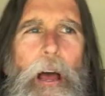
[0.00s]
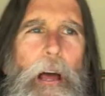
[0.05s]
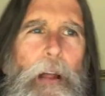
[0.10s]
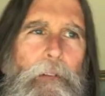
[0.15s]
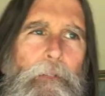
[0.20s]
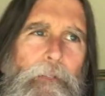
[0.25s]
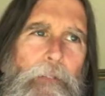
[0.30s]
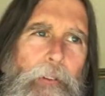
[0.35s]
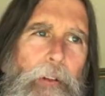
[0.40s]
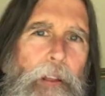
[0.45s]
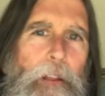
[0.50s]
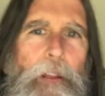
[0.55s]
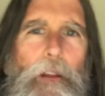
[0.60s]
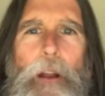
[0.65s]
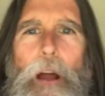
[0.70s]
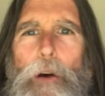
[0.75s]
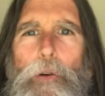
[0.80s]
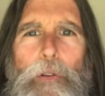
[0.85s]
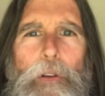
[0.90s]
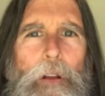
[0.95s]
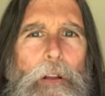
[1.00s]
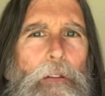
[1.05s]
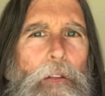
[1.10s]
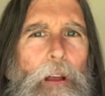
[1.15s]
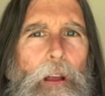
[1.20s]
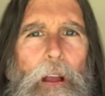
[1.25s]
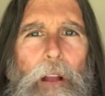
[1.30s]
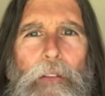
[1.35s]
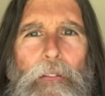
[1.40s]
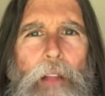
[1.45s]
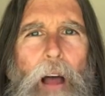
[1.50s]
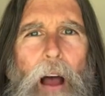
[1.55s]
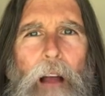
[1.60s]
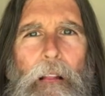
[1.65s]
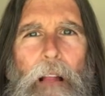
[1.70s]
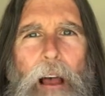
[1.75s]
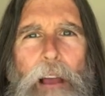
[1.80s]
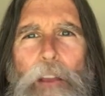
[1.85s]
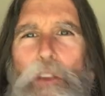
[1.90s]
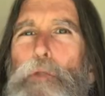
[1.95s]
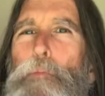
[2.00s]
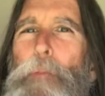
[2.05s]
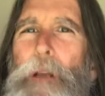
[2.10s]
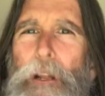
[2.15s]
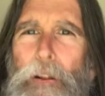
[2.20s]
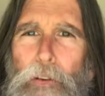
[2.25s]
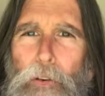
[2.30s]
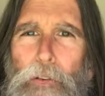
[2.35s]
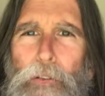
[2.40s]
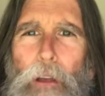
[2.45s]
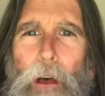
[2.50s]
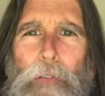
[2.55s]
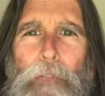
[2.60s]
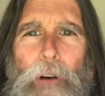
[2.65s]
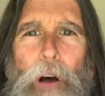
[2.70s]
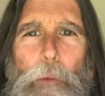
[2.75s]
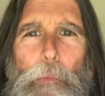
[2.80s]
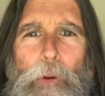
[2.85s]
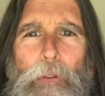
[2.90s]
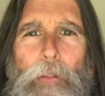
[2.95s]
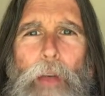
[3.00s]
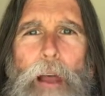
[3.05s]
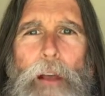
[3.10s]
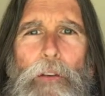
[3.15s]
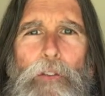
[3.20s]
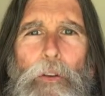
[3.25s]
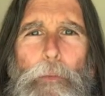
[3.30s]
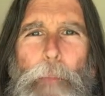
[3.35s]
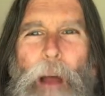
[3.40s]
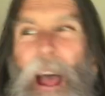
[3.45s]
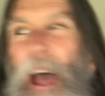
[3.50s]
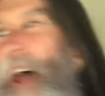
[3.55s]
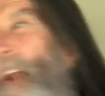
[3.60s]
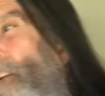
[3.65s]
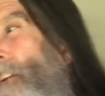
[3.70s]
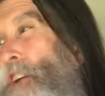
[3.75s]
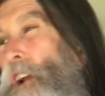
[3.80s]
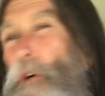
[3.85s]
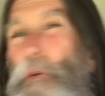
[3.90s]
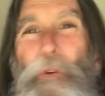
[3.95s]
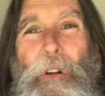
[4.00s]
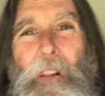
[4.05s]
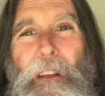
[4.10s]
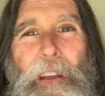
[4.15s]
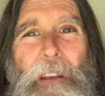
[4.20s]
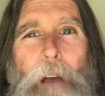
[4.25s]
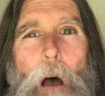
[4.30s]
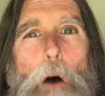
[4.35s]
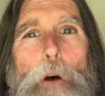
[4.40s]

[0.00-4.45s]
And, you know, it's not like you beat yourself up when things are bad and you don't really